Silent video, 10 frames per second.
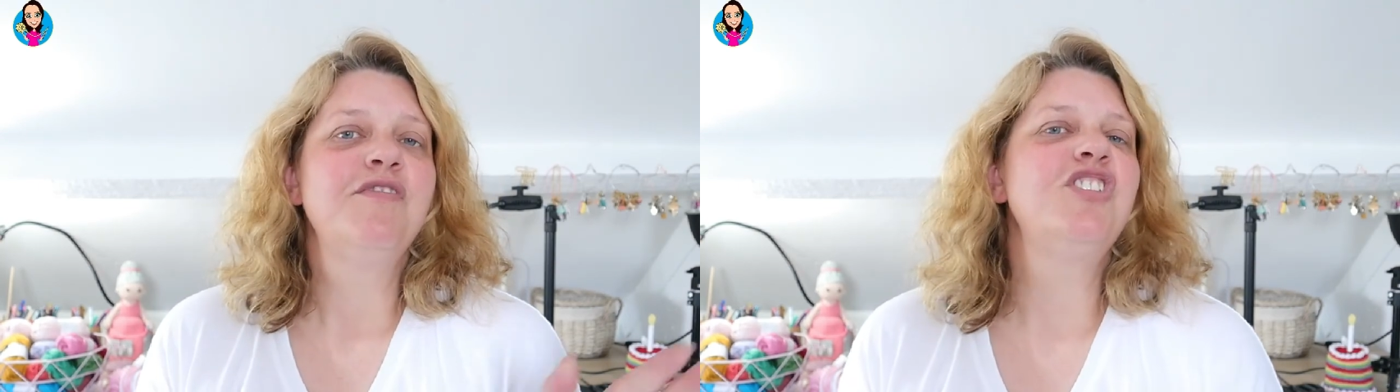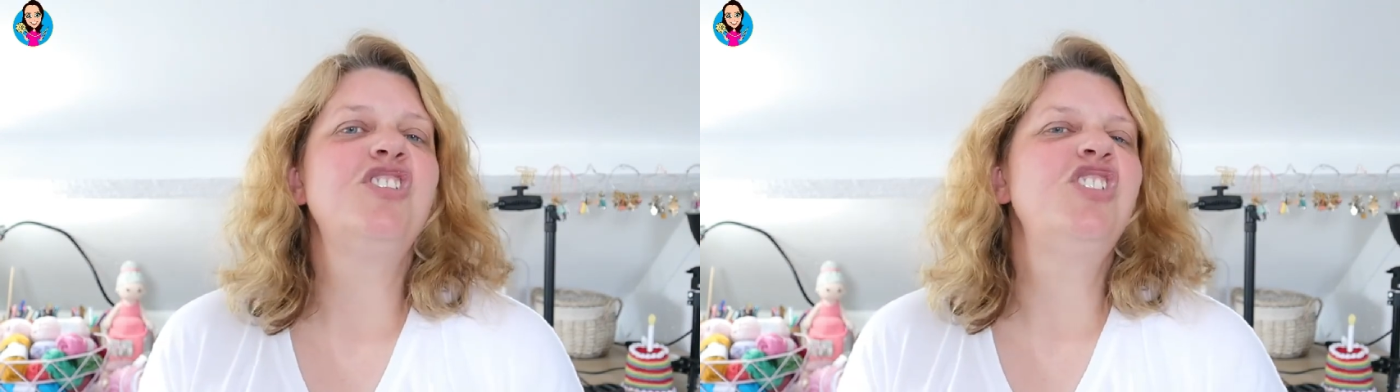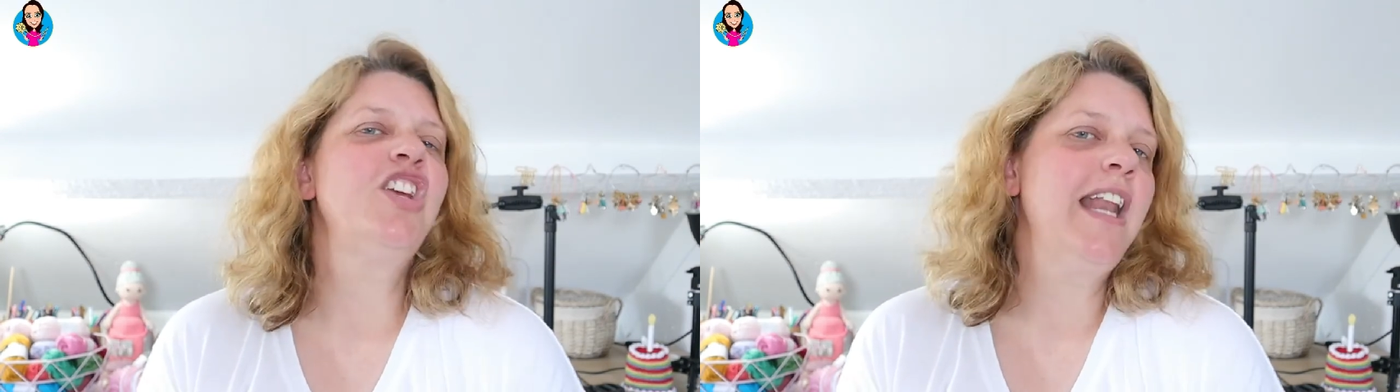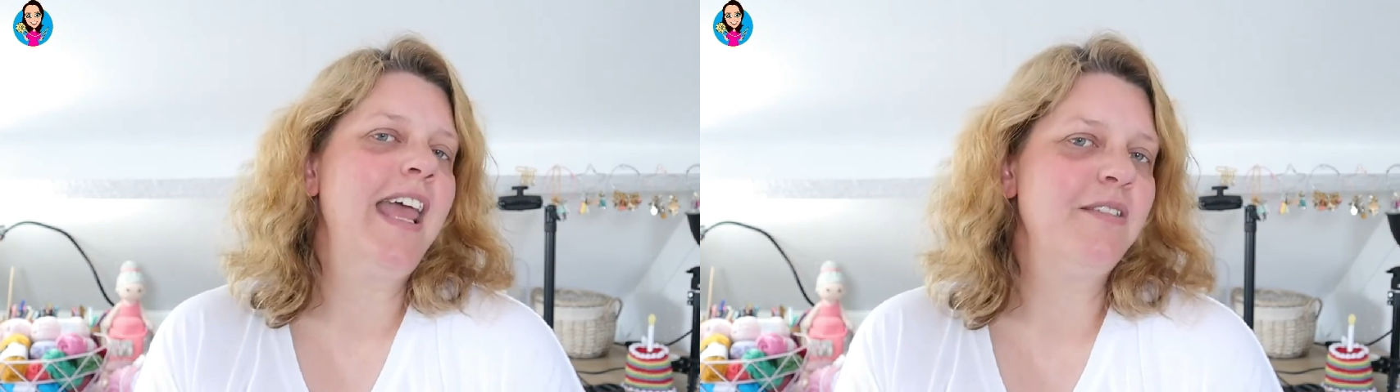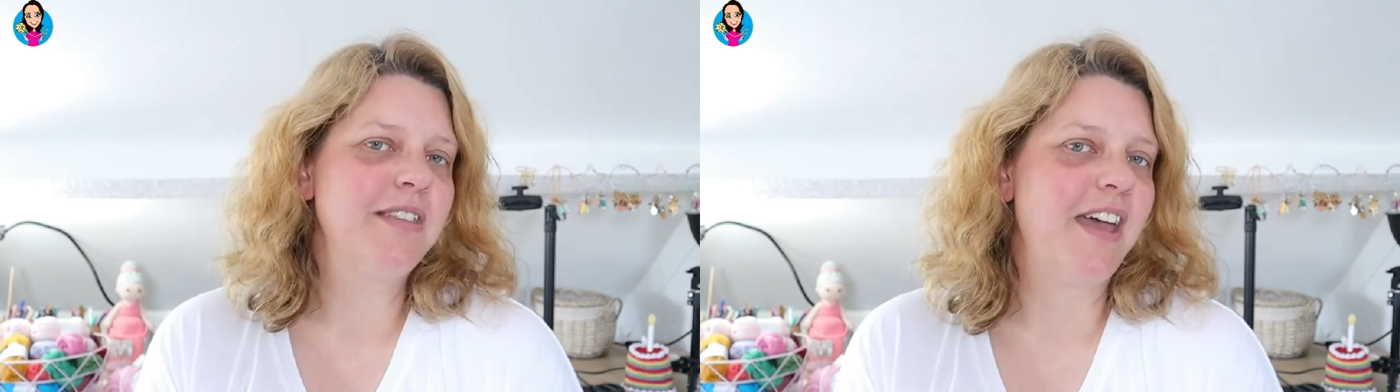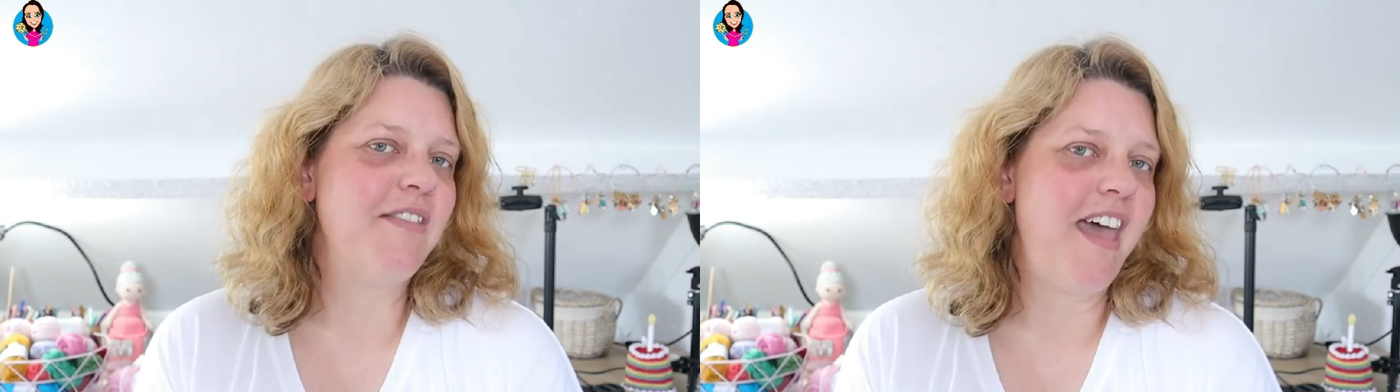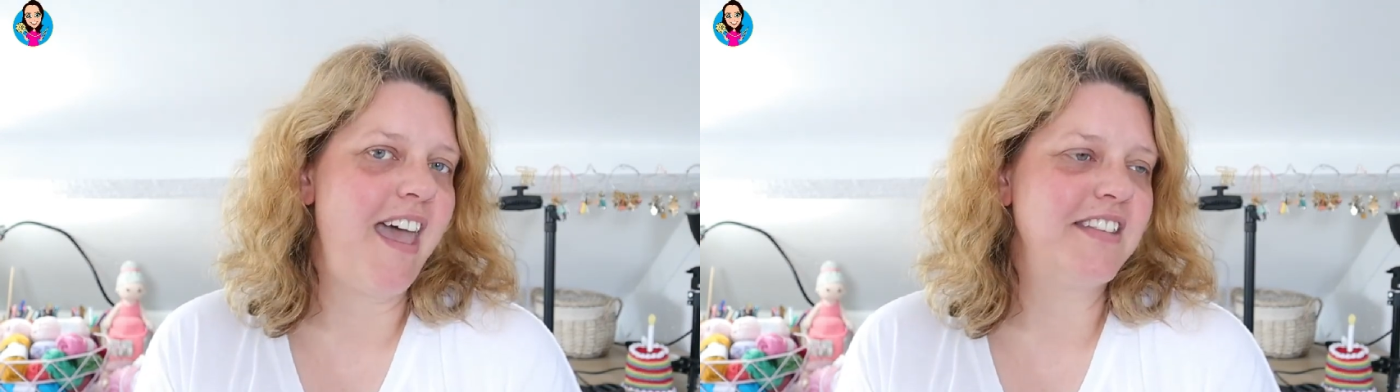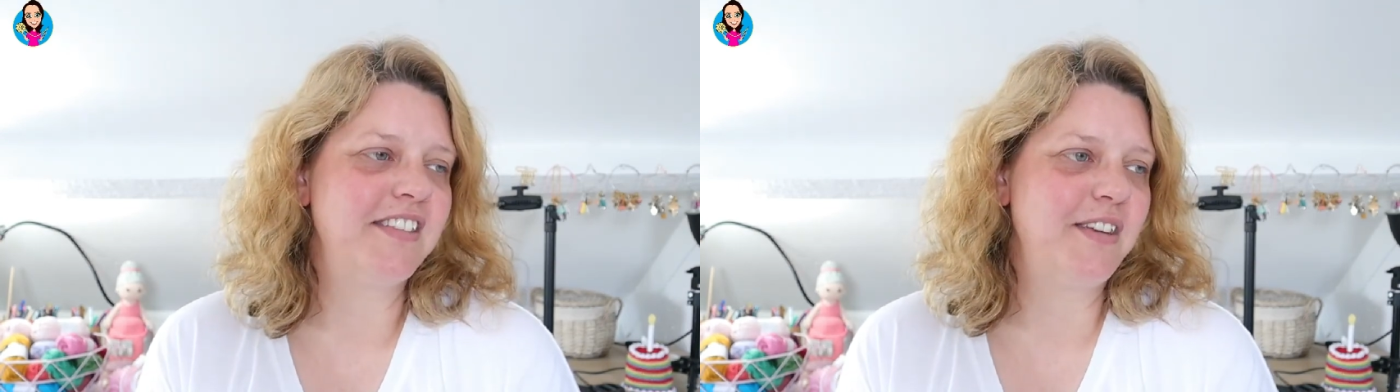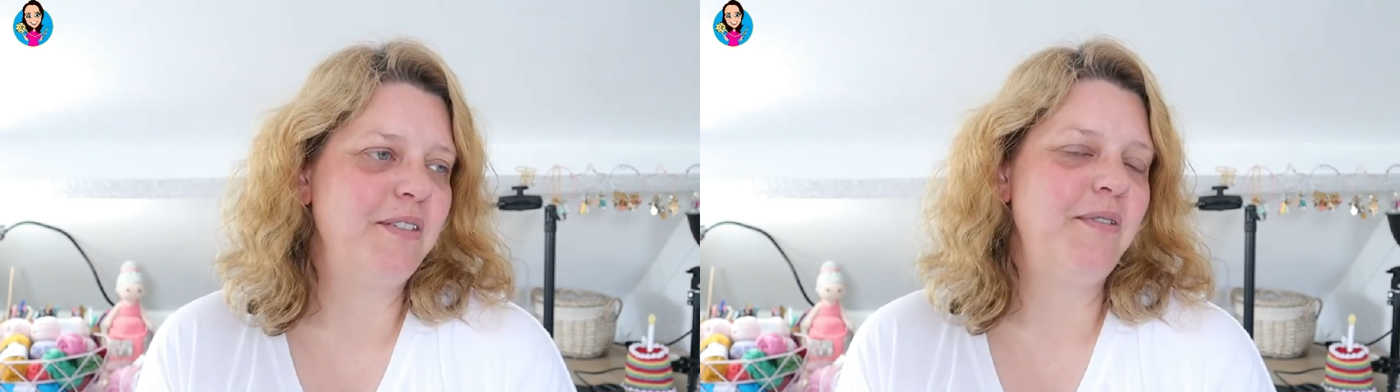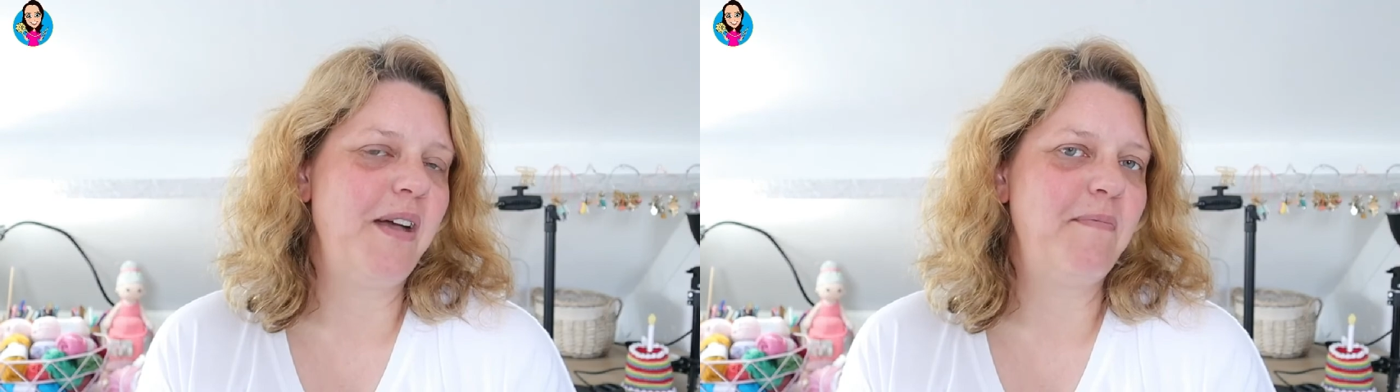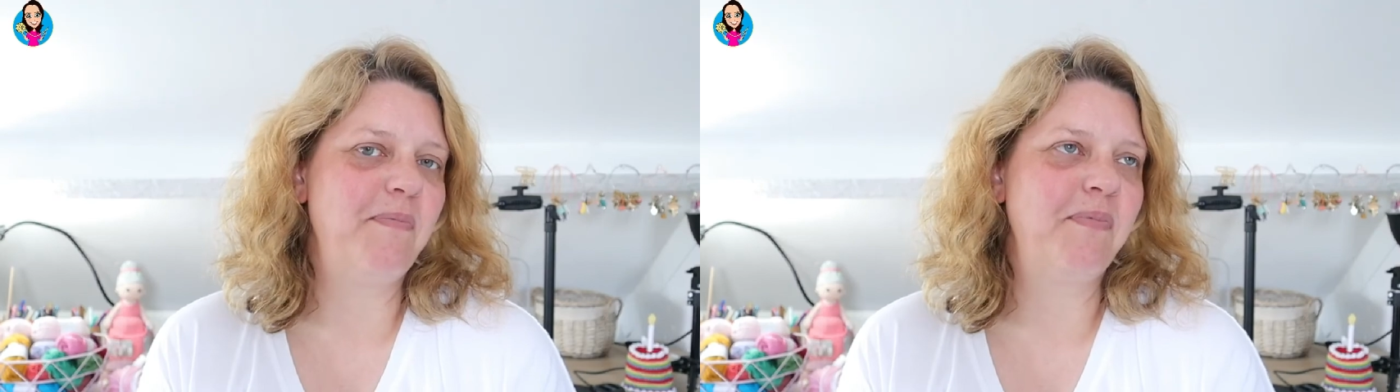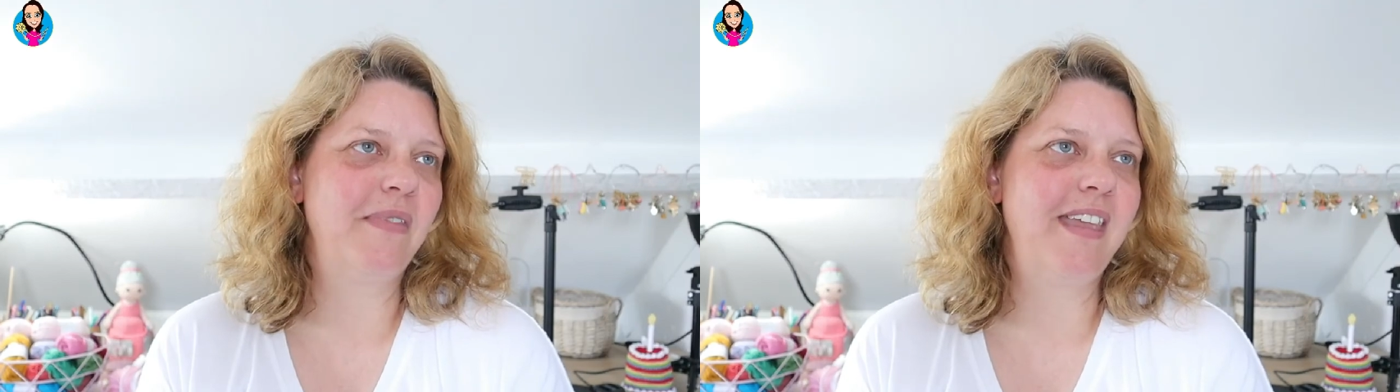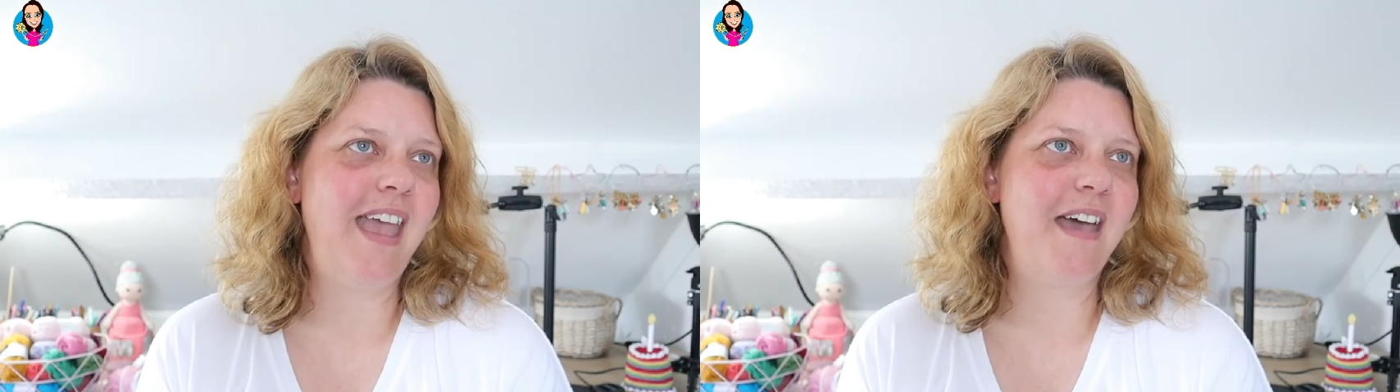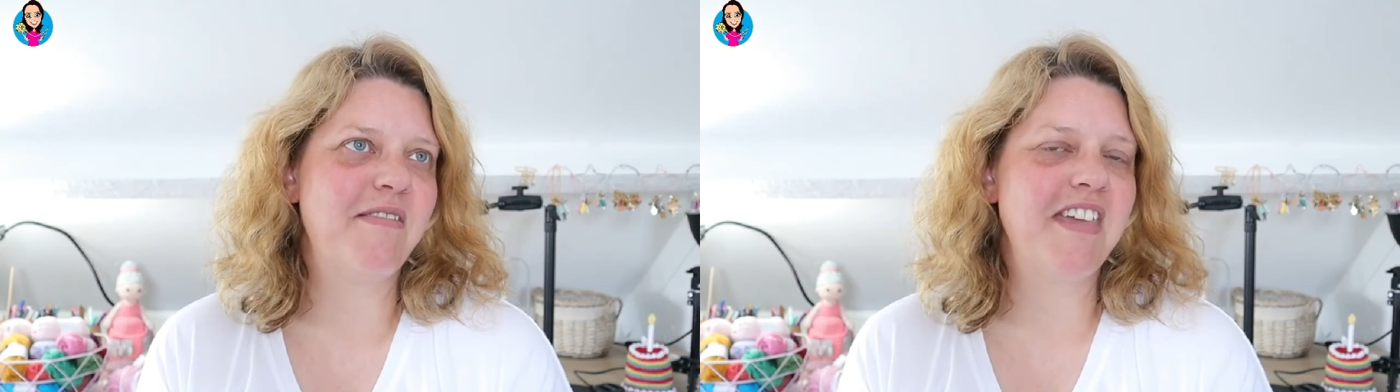chill out there. So yeah,